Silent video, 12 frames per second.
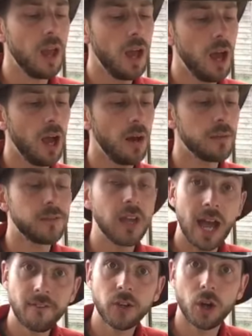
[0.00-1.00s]
If you
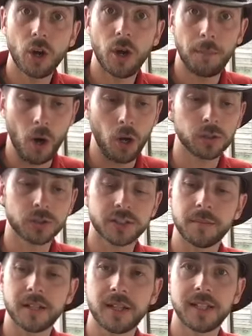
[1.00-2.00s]
haven't got a pot or
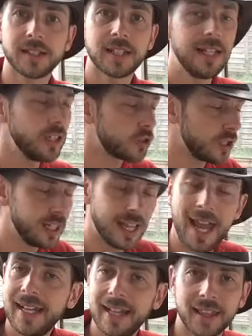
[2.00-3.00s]
something like this, literally
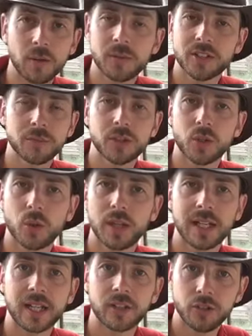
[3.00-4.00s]
anything with some
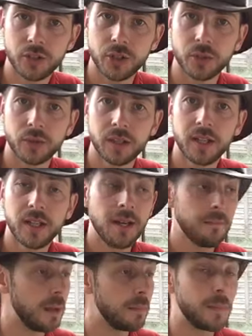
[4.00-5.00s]
soiling can do.
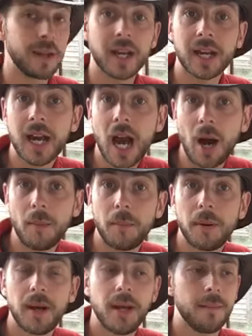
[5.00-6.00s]
Maybe be a cup,
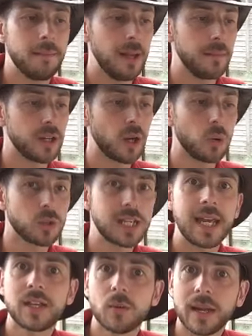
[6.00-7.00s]
maybe an old
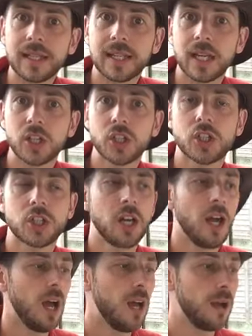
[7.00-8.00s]
takeaway dish,
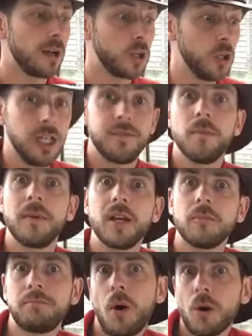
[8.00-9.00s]
could even be a
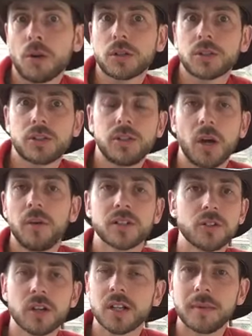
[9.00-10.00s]
box. You know, it's
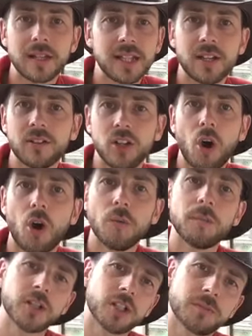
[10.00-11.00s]
not going to be in there for long,
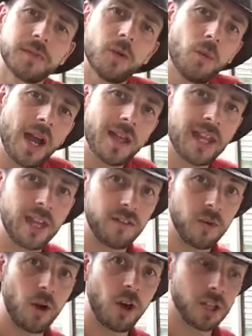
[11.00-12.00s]
but just be aware that if
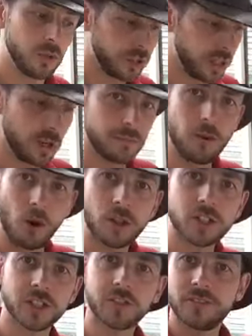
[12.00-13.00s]
you are using a
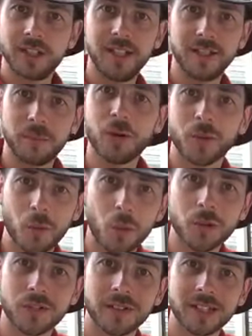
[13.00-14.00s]
box and you're putting
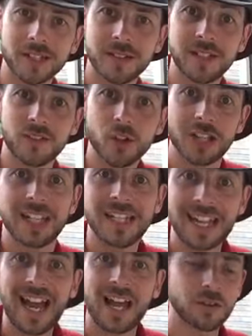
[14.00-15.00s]
water into it, and you've got it in
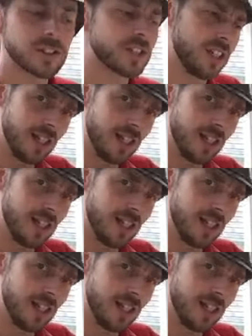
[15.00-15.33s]
your house,